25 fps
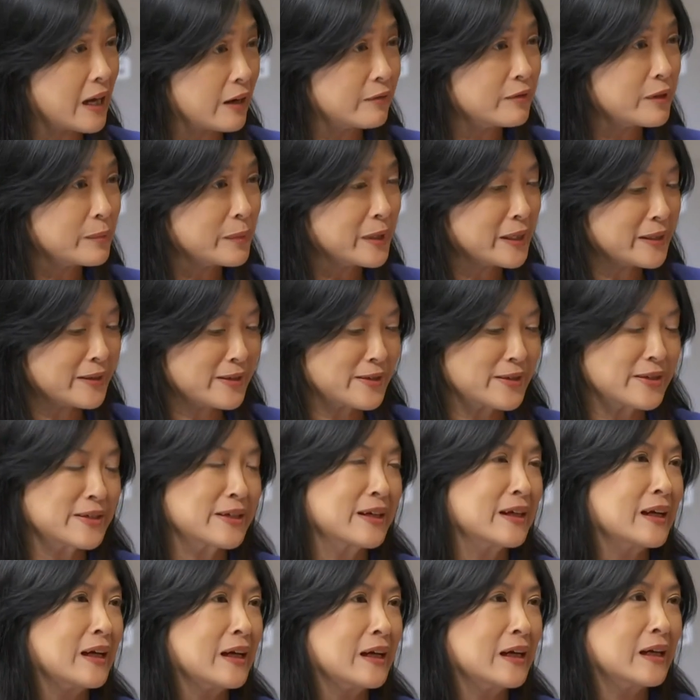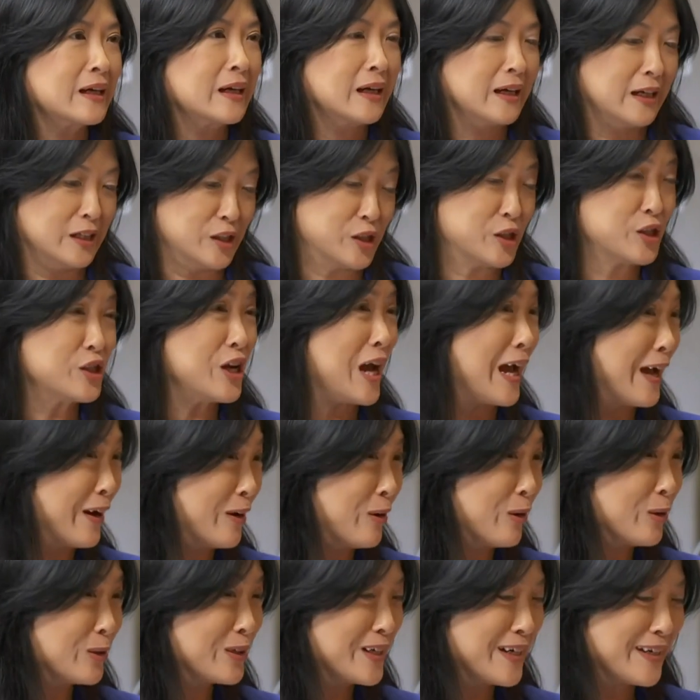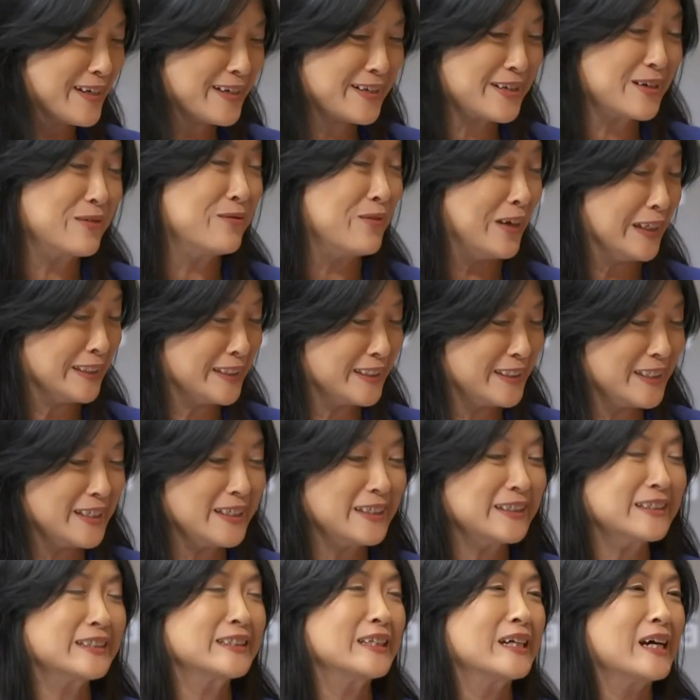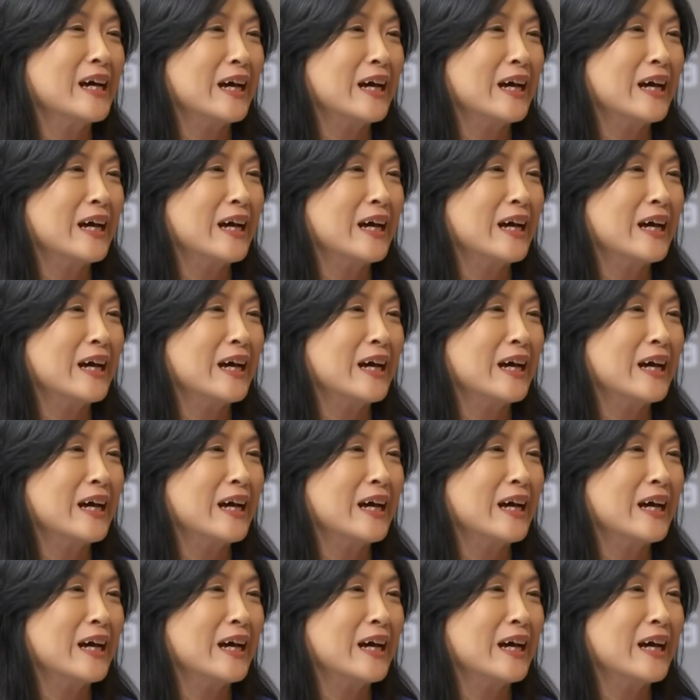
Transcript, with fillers: governments, uh, shareholders, investors,